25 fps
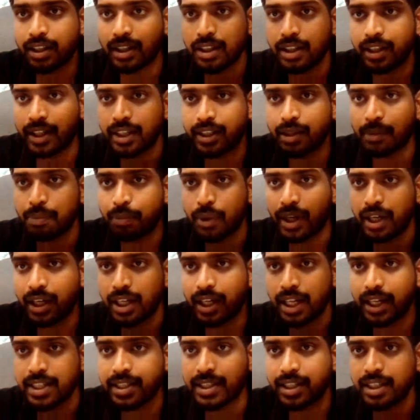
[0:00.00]
Let the point
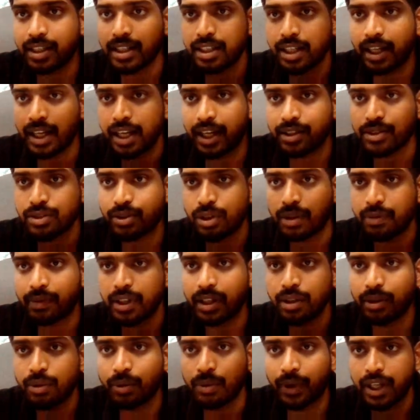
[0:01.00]
lies here, x
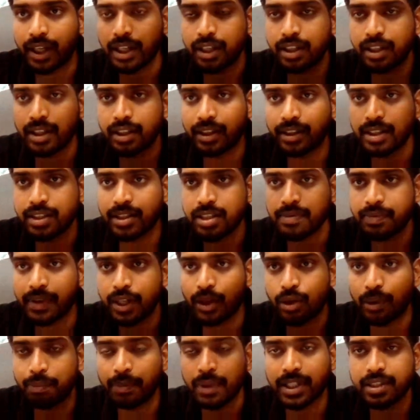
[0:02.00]
comma y. This is my
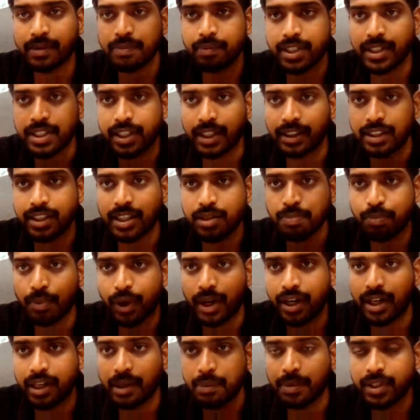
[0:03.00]
complex number z. This
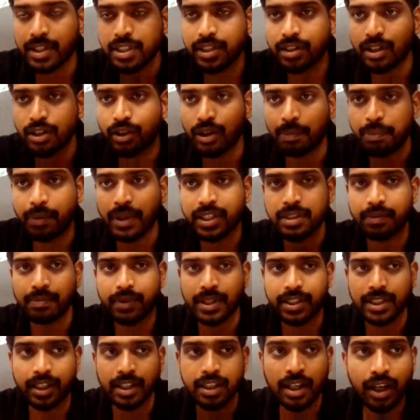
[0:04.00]
point represents the complex number
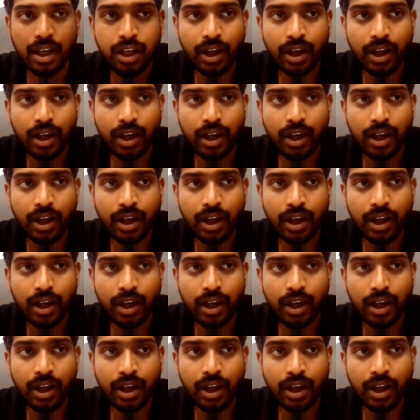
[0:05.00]
z.